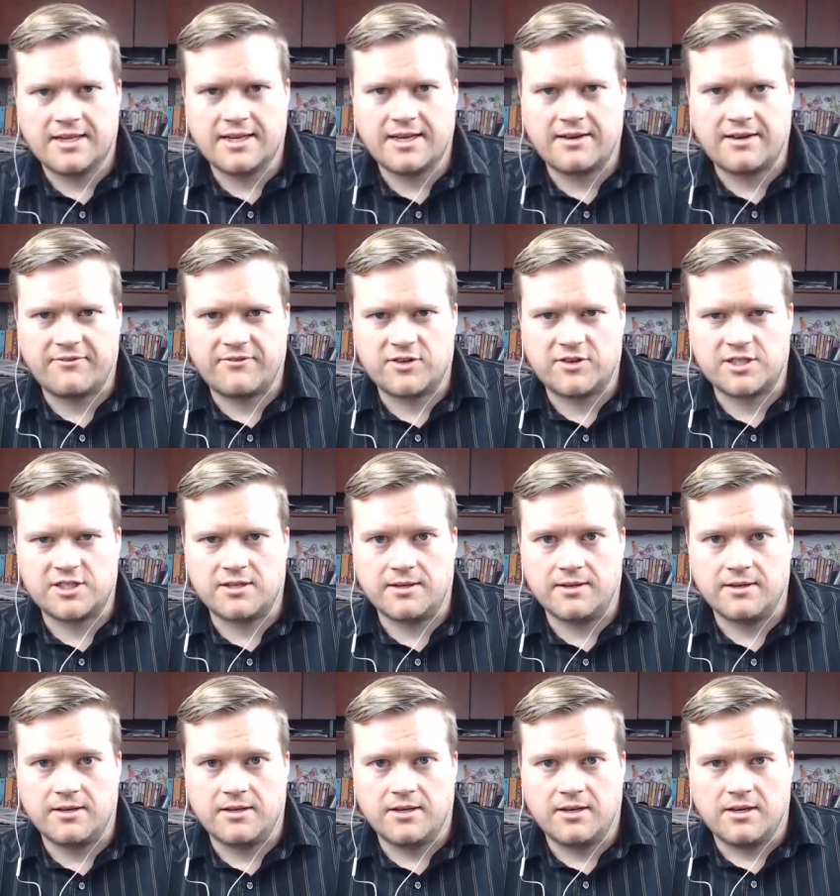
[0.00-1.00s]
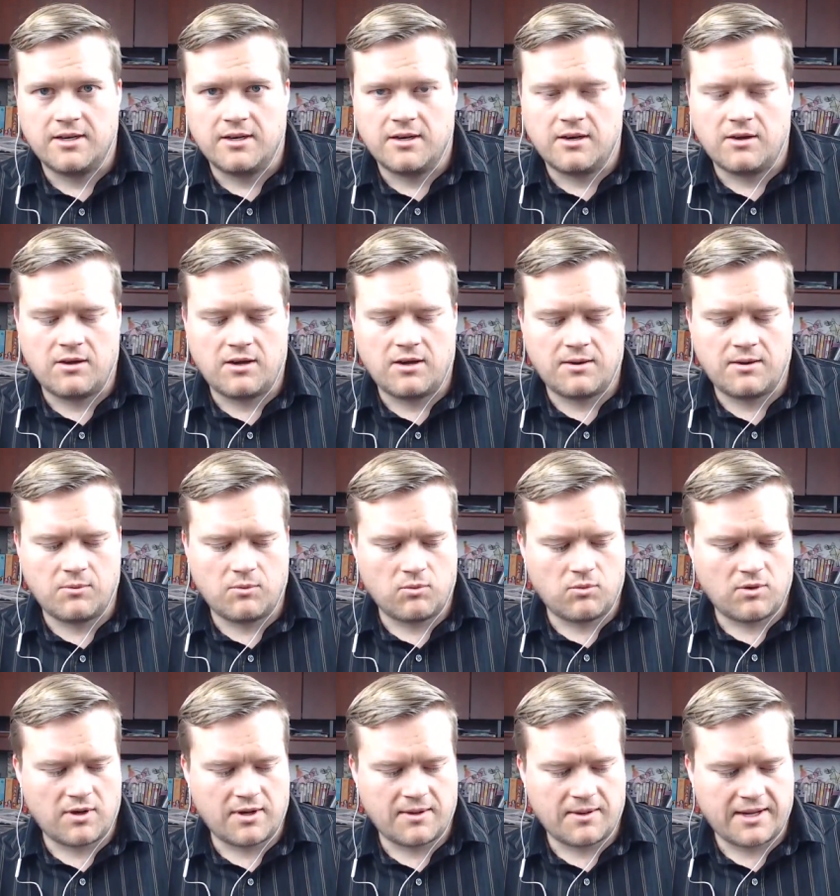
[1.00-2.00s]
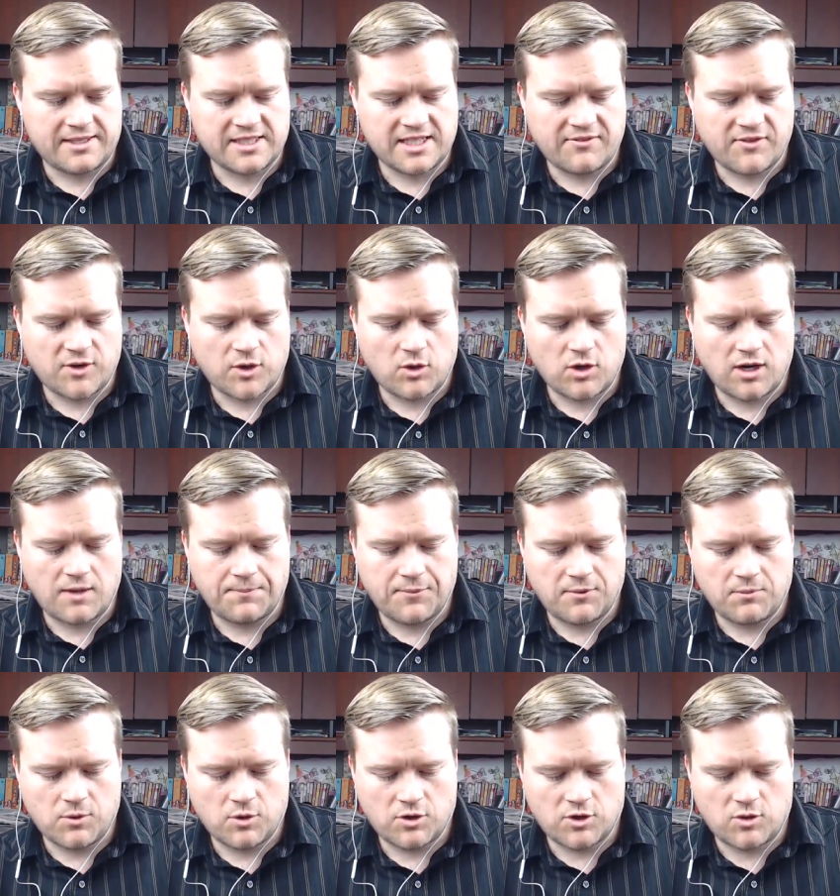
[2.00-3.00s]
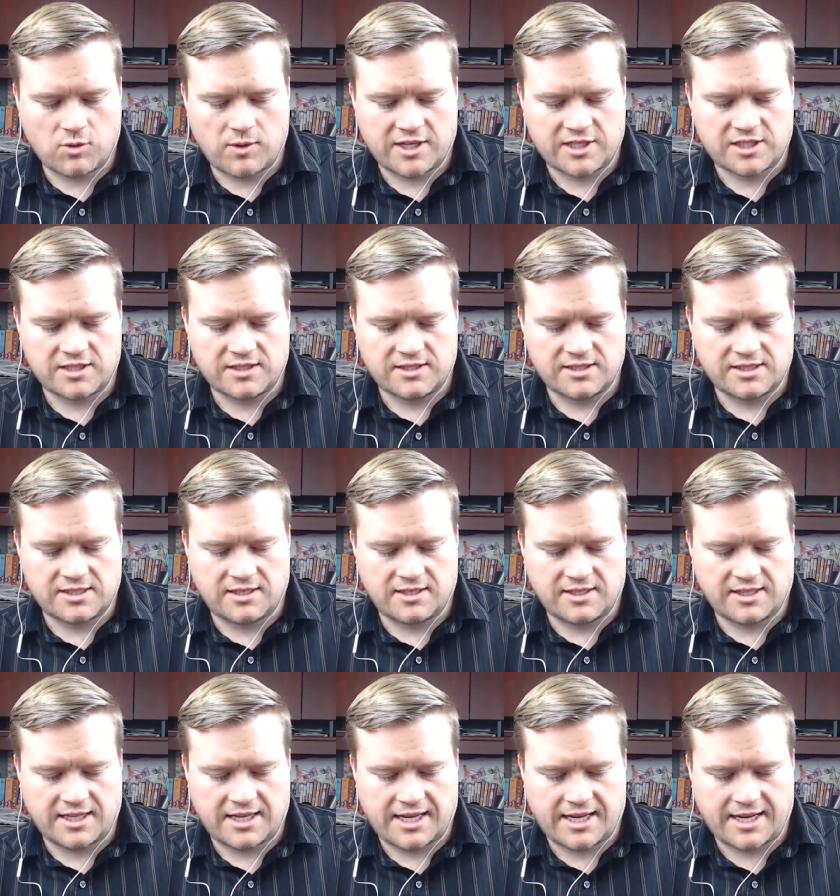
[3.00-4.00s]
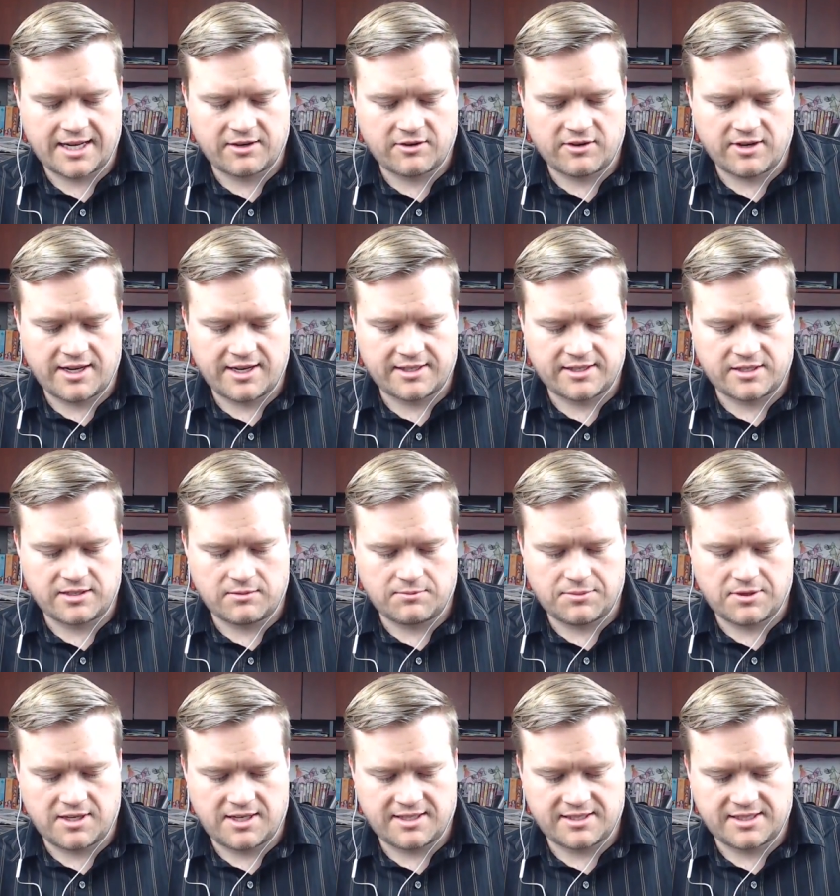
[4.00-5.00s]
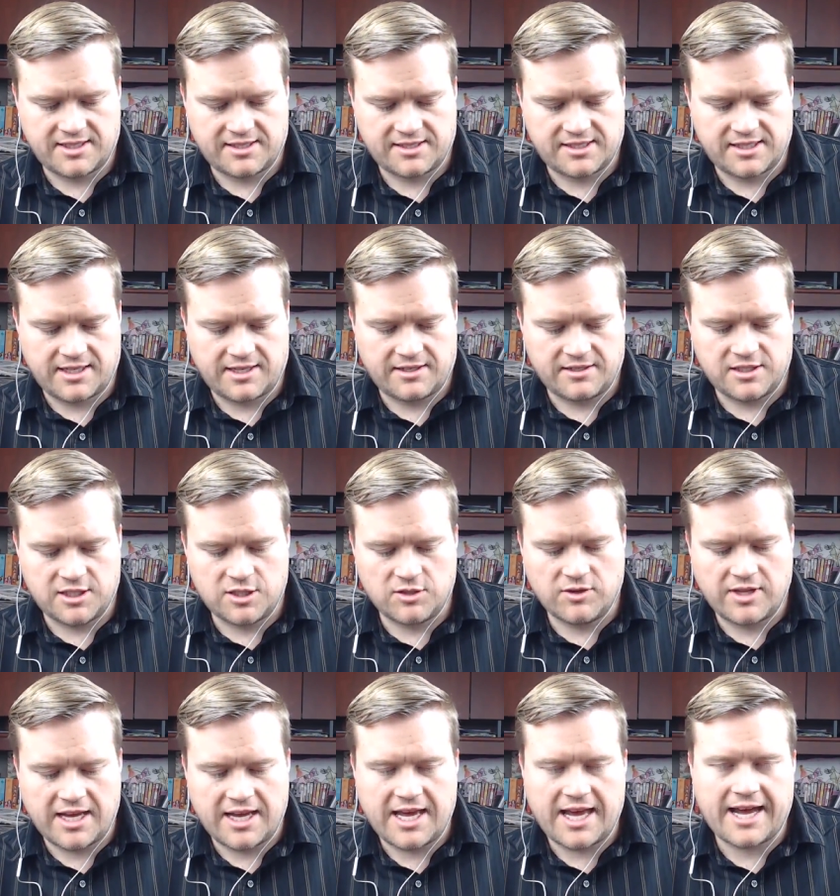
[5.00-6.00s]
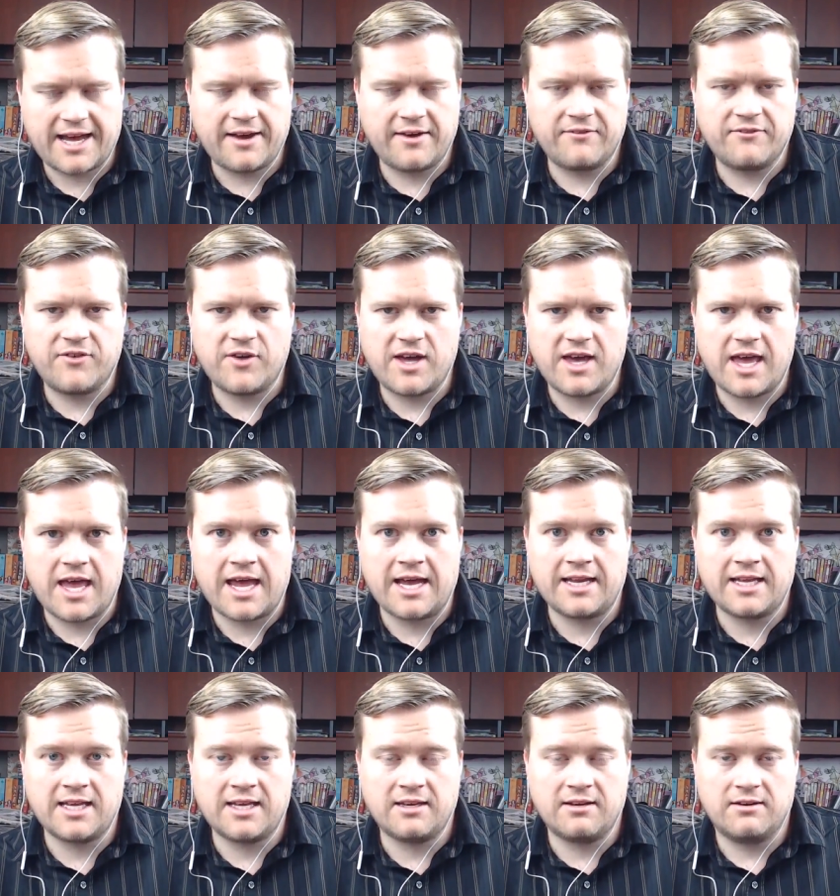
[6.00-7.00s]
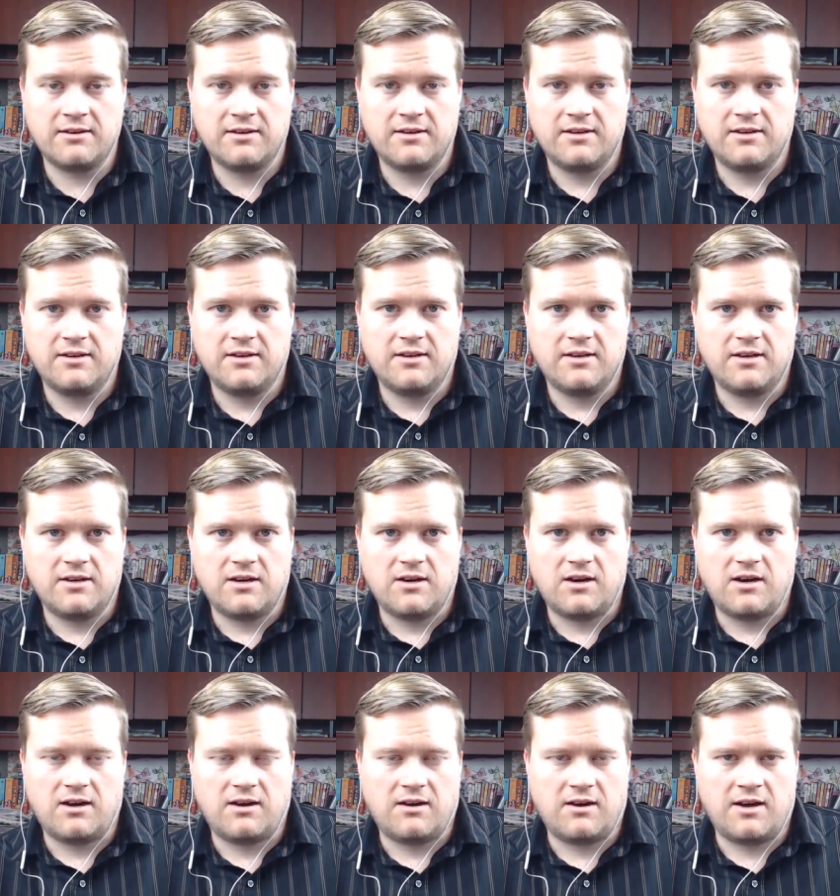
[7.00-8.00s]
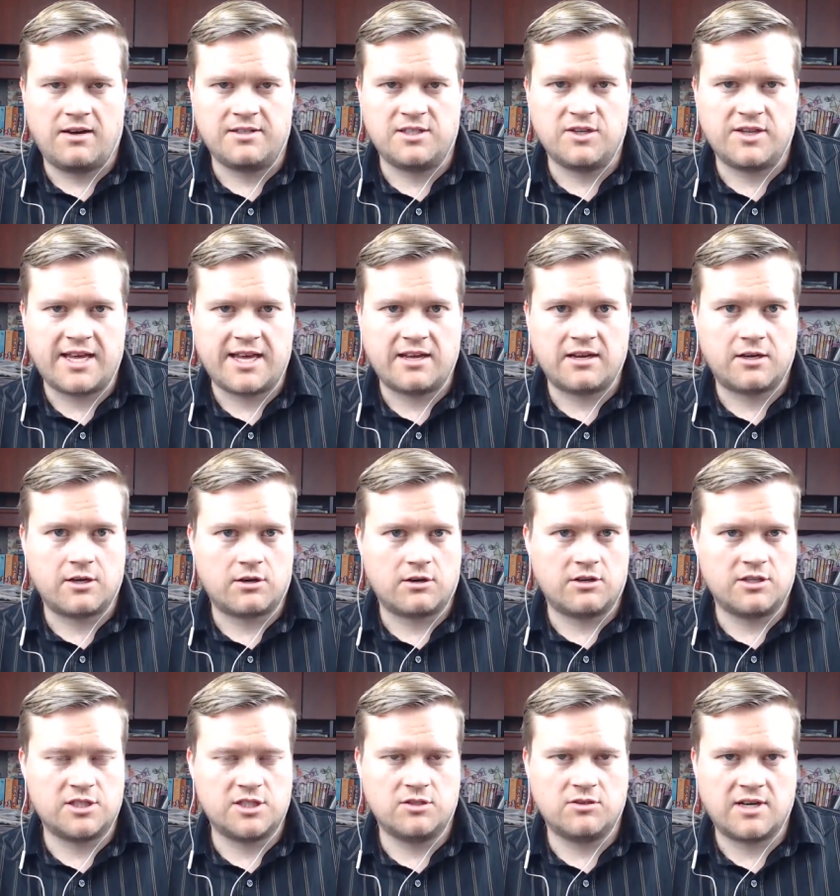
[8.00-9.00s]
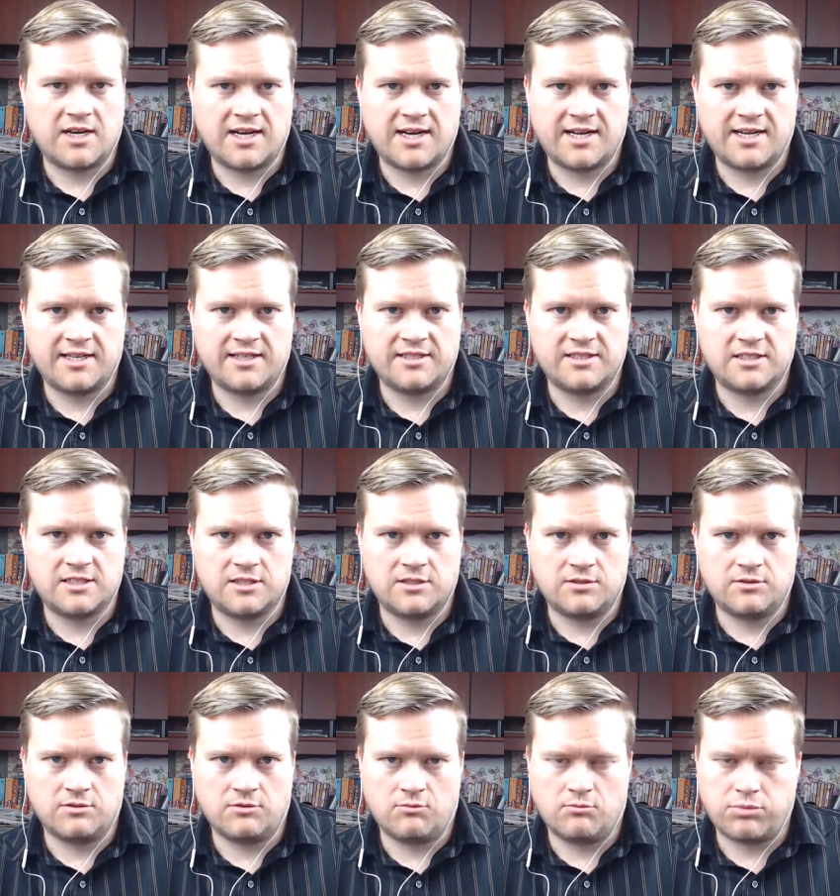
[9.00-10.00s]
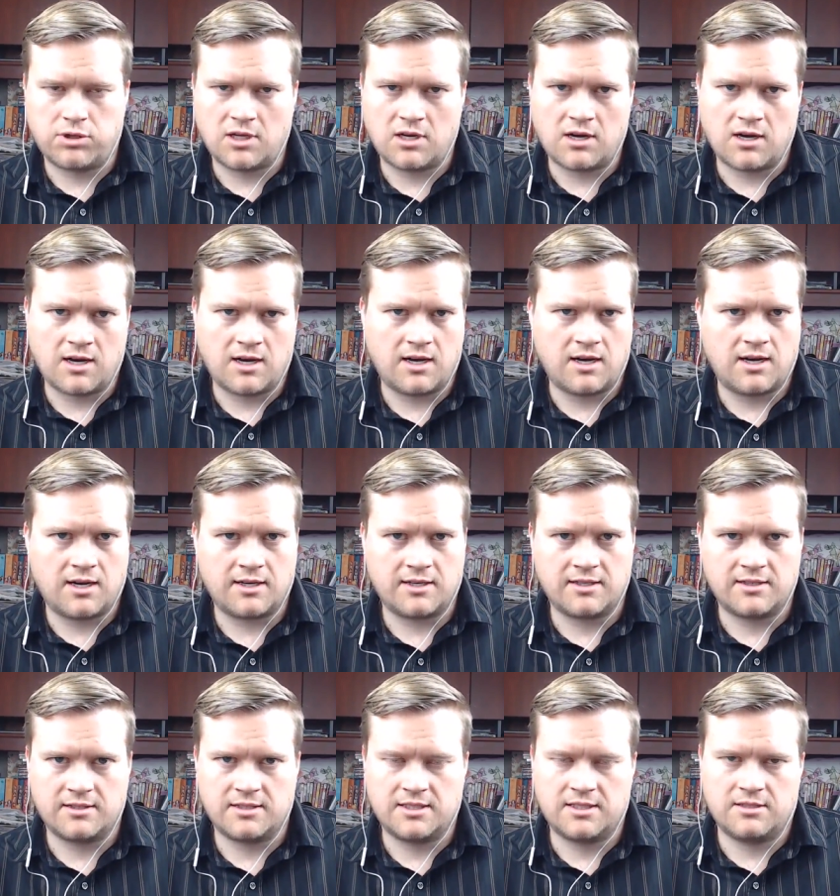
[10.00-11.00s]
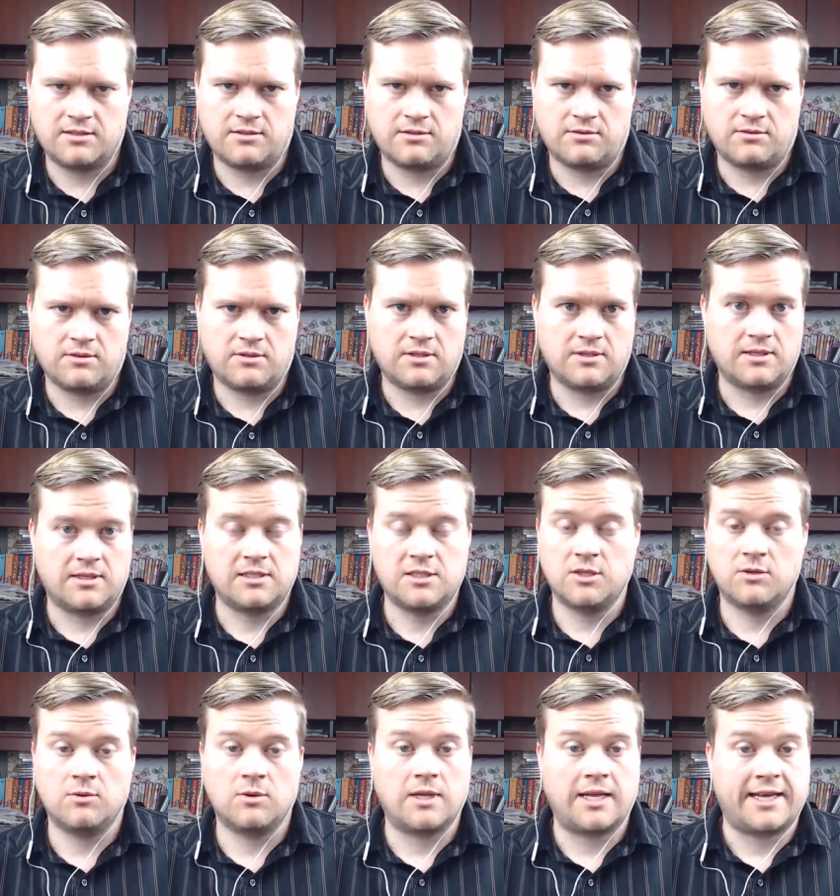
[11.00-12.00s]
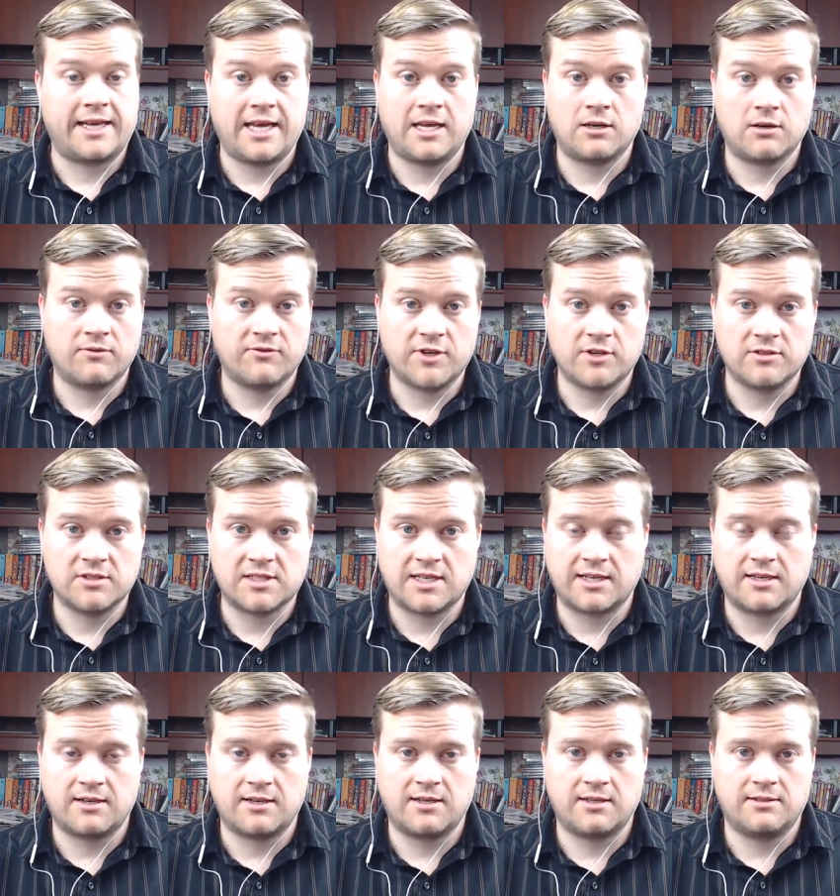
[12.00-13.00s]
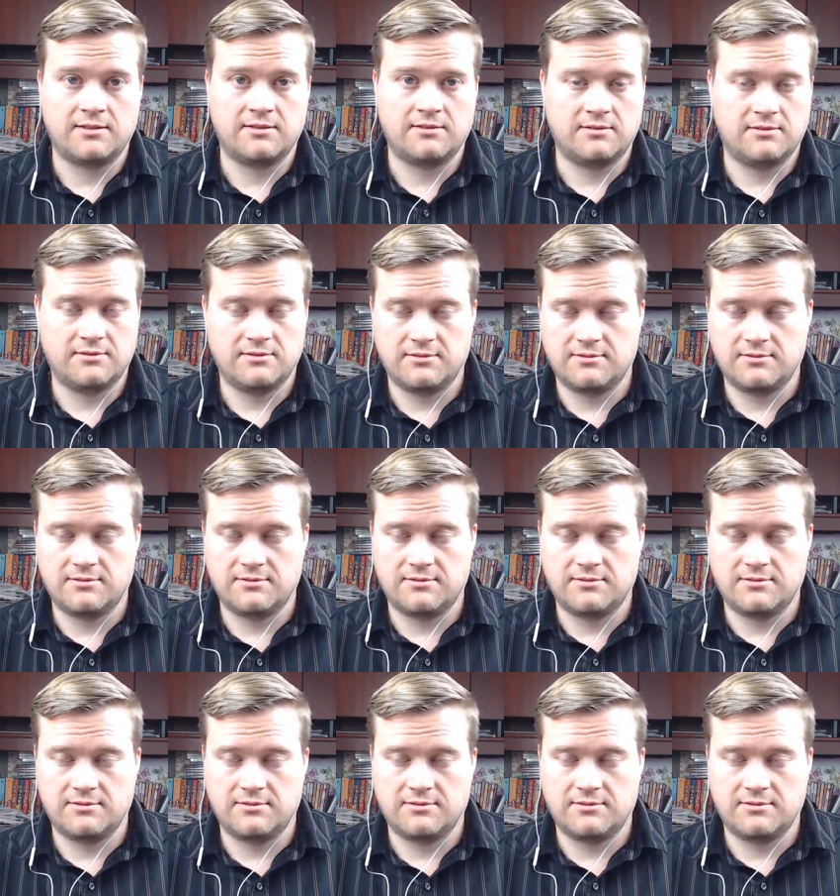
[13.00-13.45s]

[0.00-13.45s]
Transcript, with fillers: Yeah, for sure. Um, I just have a couple more questions on the Hack Reactor process. There, do they have any? Uh, do they encourage you guys to blog, to do like interviews, like on,